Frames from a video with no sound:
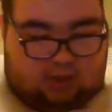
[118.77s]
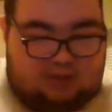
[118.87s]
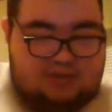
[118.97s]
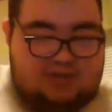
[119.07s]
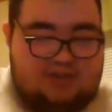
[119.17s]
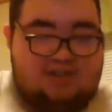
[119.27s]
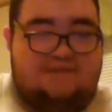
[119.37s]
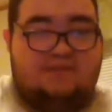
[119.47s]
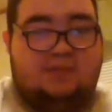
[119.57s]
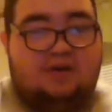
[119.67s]
which then I
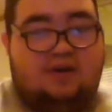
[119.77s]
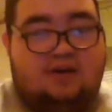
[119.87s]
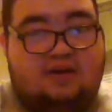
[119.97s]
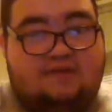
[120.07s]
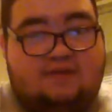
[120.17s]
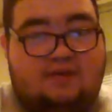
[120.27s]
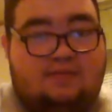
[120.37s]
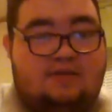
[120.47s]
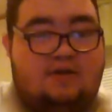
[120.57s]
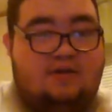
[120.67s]
shuffled 1 card
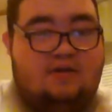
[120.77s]
from